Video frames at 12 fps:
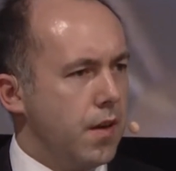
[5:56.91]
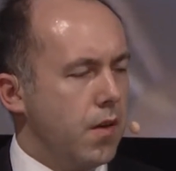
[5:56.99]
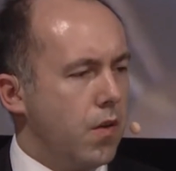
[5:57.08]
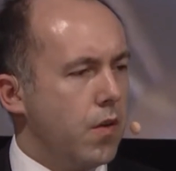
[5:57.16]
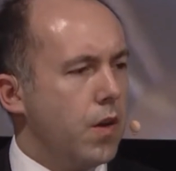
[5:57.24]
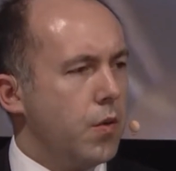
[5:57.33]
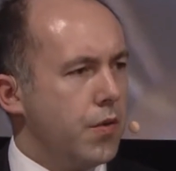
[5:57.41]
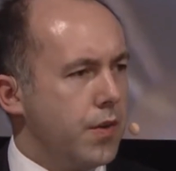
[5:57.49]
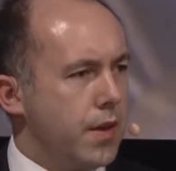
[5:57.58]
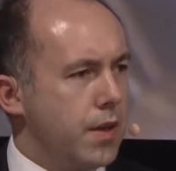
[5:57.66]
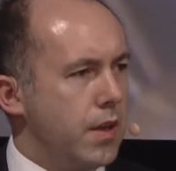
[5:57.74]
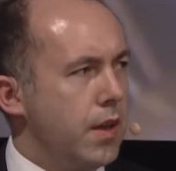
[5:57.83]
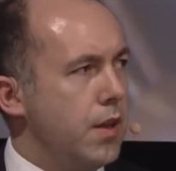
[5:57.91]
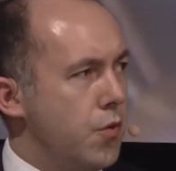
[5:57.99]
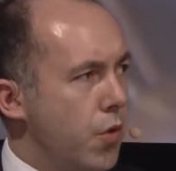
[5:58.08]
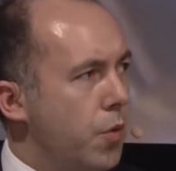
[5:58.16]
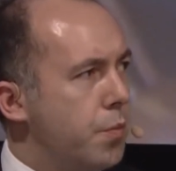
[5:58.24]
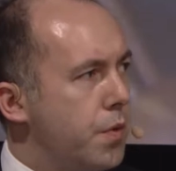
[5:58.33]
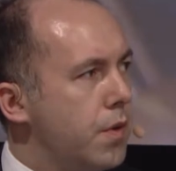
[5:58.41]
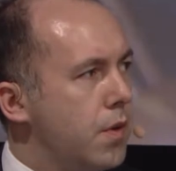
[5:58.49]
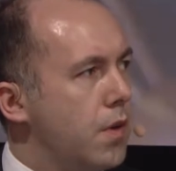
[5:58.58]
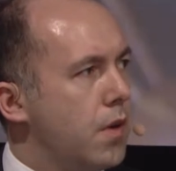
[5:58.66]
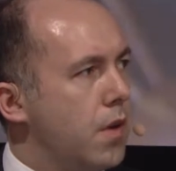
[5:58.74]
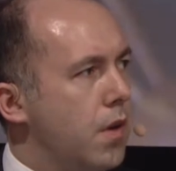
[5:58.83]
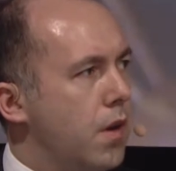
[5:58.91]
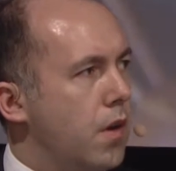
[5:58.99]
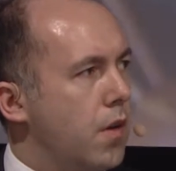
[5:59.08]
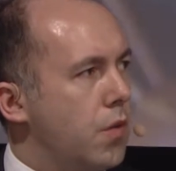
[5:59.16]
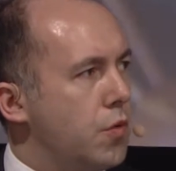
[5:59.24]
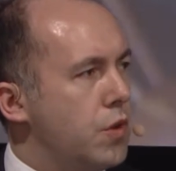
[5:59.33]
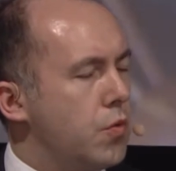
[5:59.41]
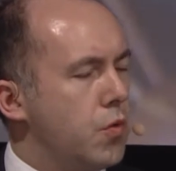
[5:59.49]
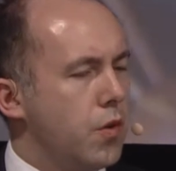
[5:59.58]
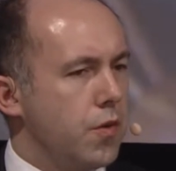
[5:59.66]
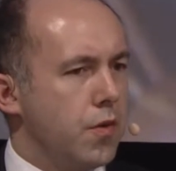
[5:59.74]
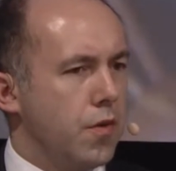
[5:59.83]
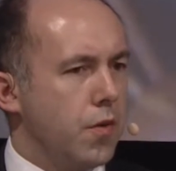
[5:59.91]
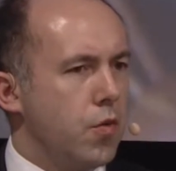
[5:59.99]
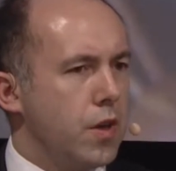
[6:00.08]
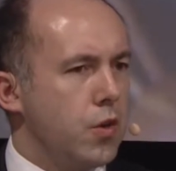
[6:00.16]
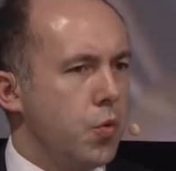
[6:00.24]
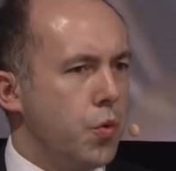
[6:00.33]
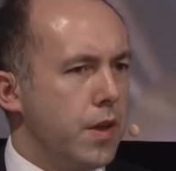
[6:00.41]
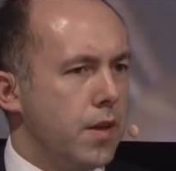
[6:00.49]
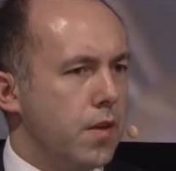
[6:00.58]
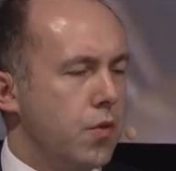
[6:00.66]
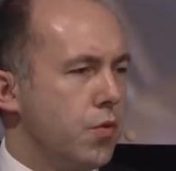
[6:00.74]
on our side in Europe, which was quite weak 2